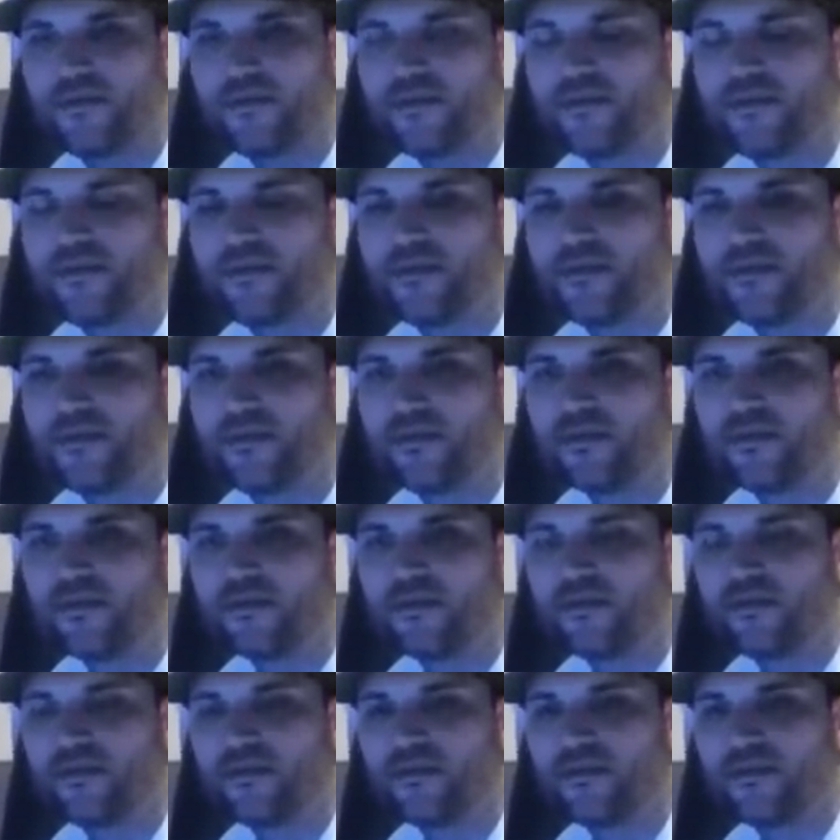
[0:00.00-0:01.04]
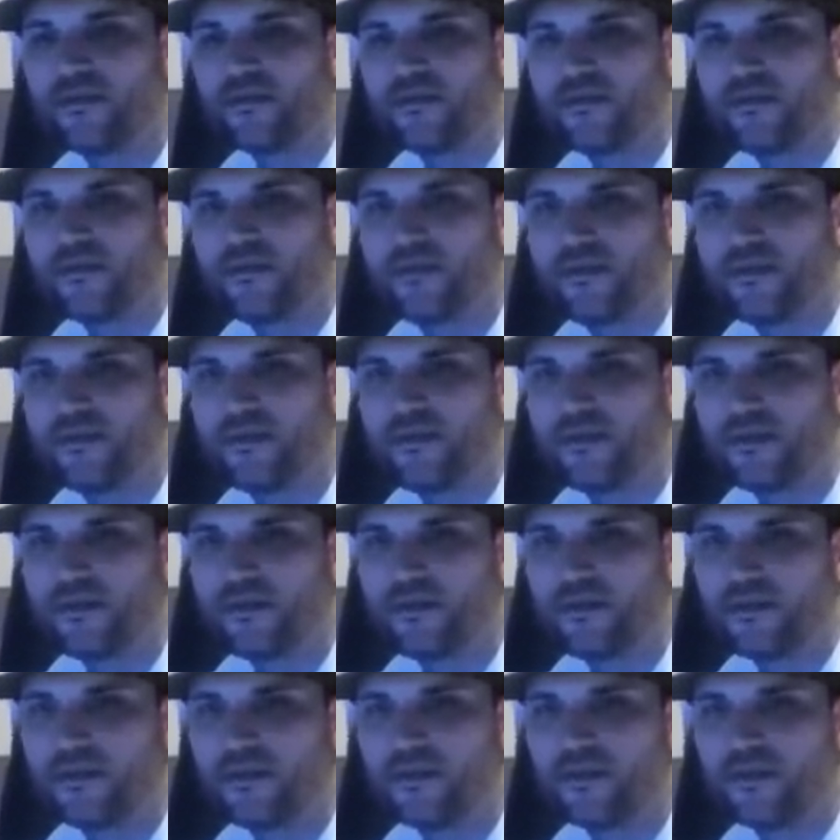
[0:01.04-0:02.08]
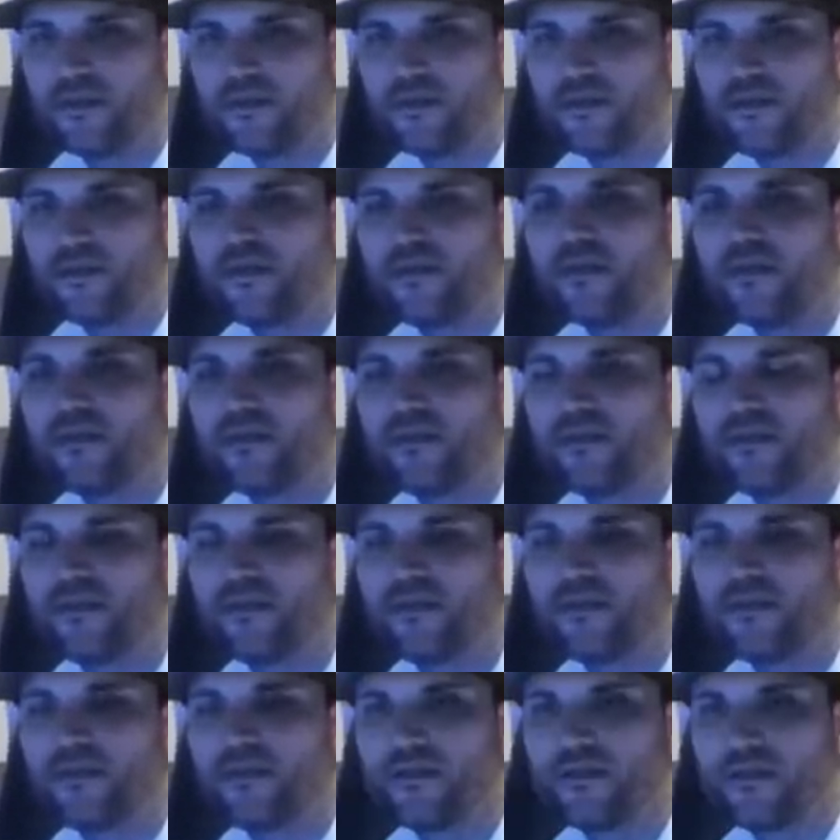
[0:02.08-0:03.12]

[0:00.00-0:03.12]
(silent)